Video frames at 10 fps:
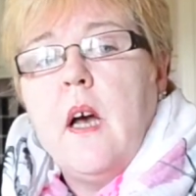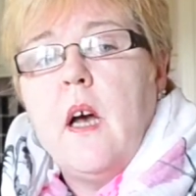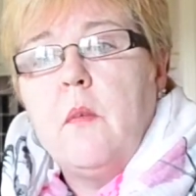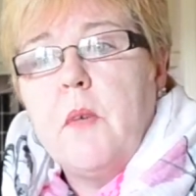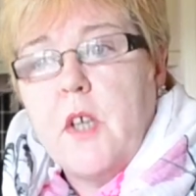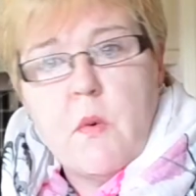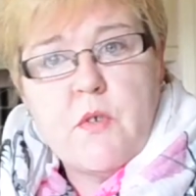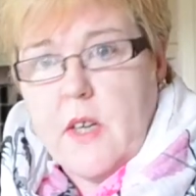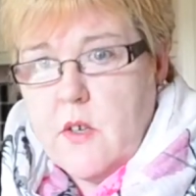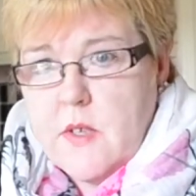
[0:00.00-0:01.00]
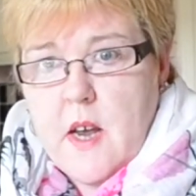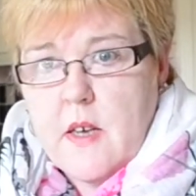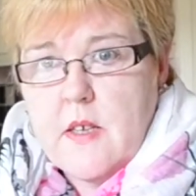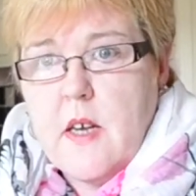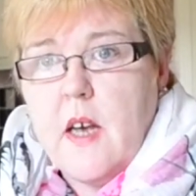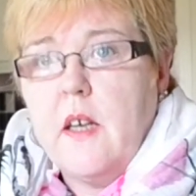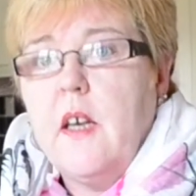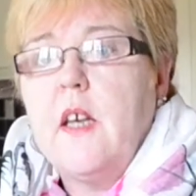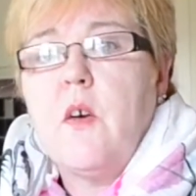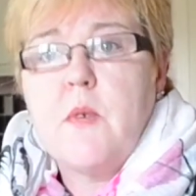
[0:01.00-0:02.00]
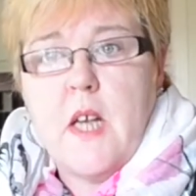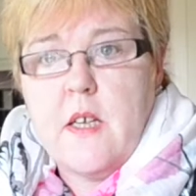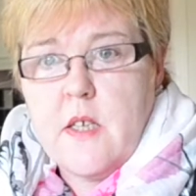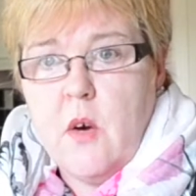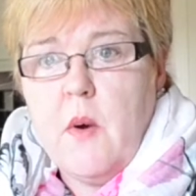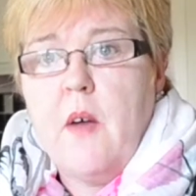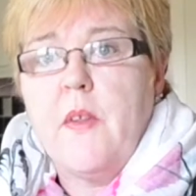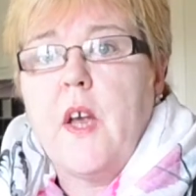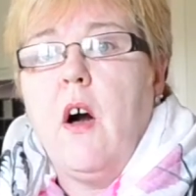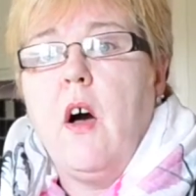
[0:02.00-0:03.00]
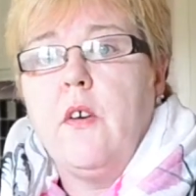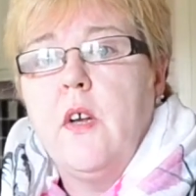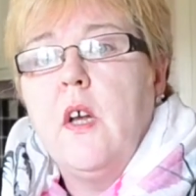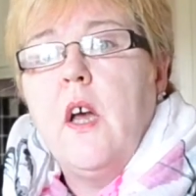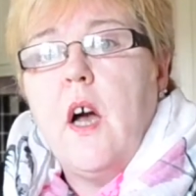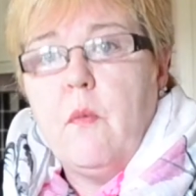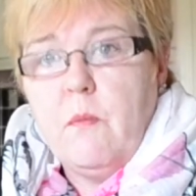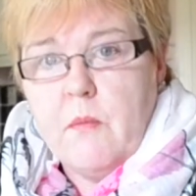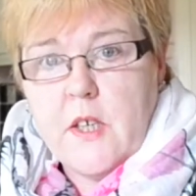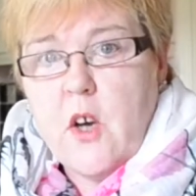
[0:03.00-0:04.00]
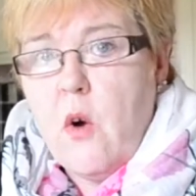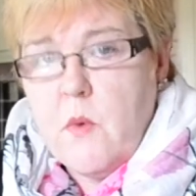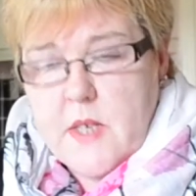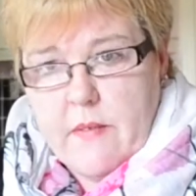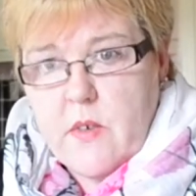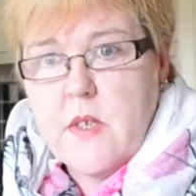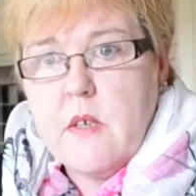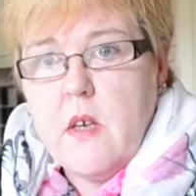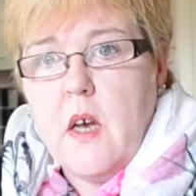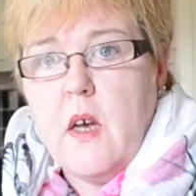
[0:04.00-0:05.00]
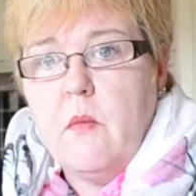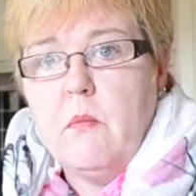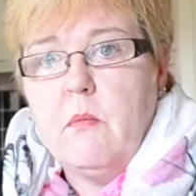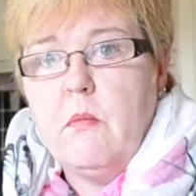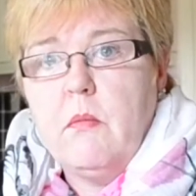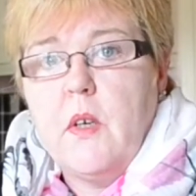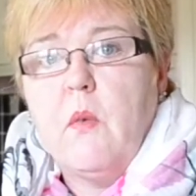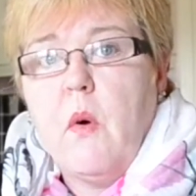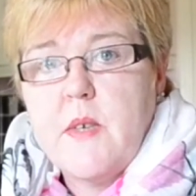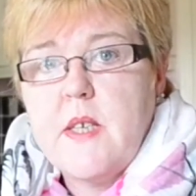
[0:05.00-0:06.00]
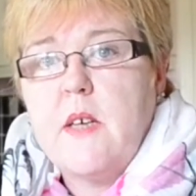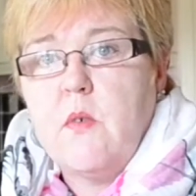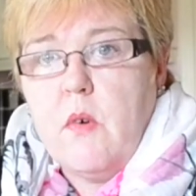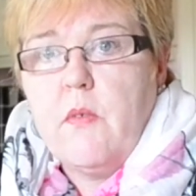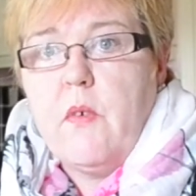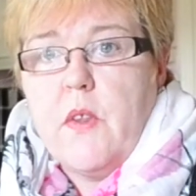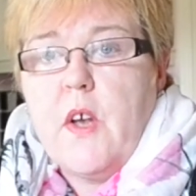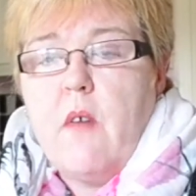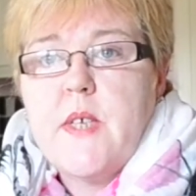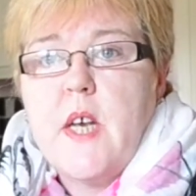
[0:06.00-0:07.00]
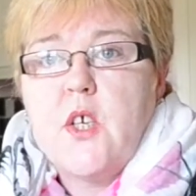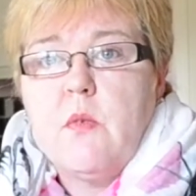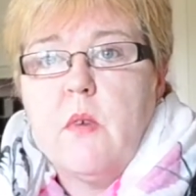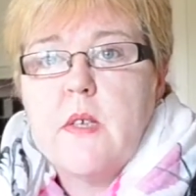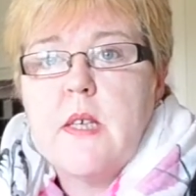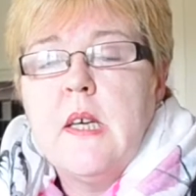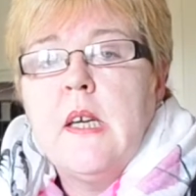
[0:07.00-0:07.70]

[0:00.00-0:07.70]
Um, he'd always ring us the next day. He'd always let us know how they got on. and he'd always give us, um, you know, what was said or what, what the conversation was.